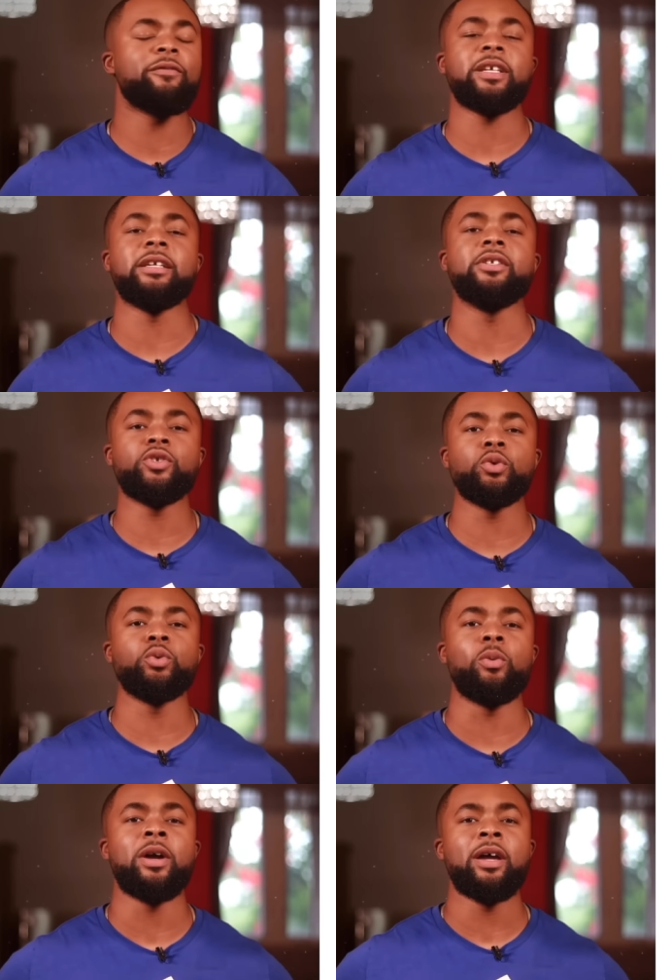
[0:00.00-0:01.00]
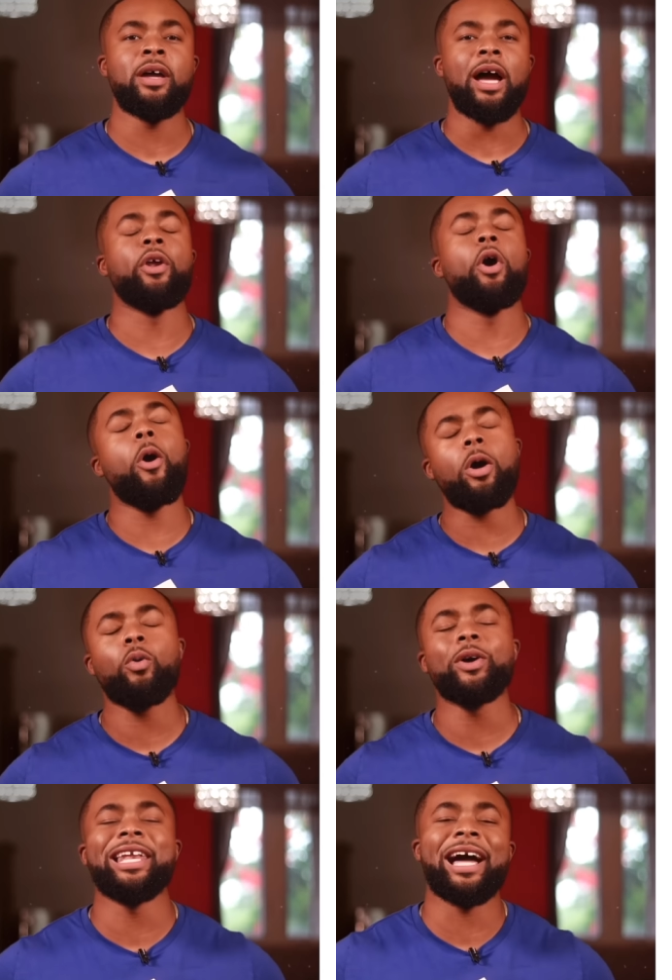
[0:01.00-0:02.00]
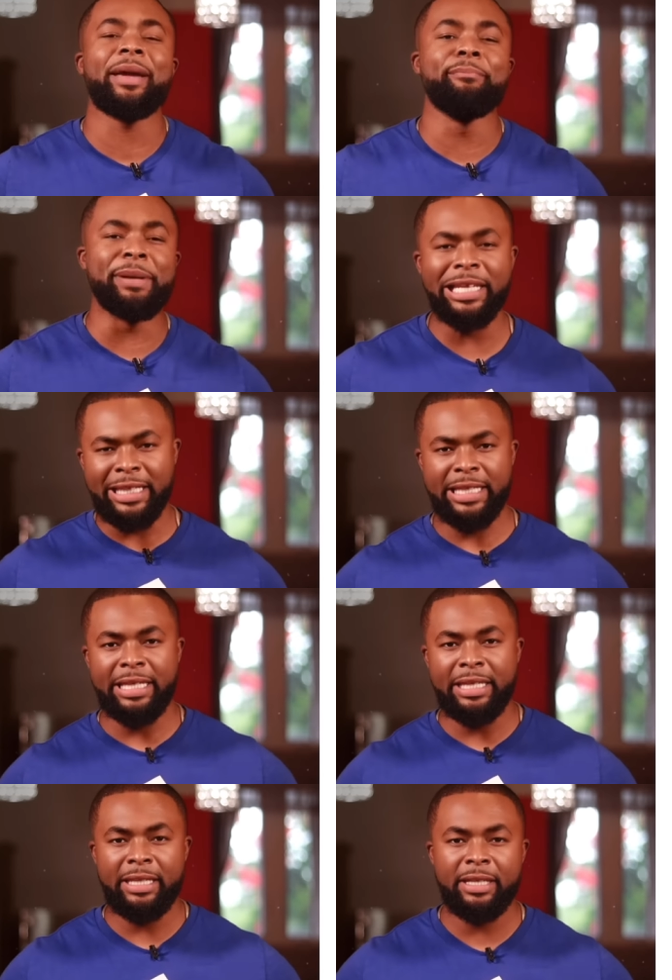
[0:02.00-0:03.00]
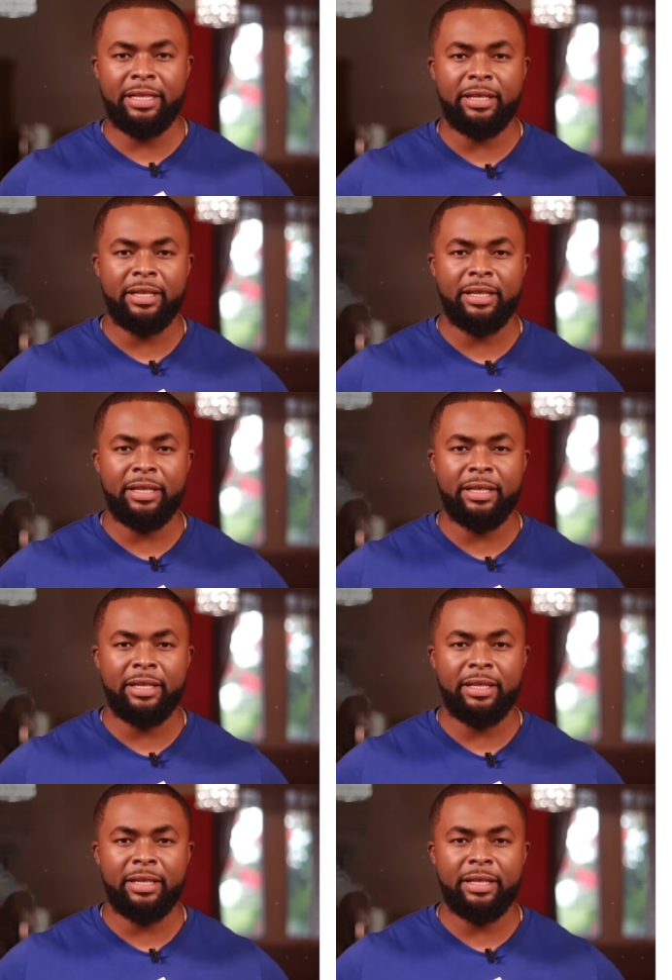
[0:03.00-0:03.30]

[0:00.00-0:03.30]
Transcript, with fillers: As much as I love and appreciate YouTube, it can be difficult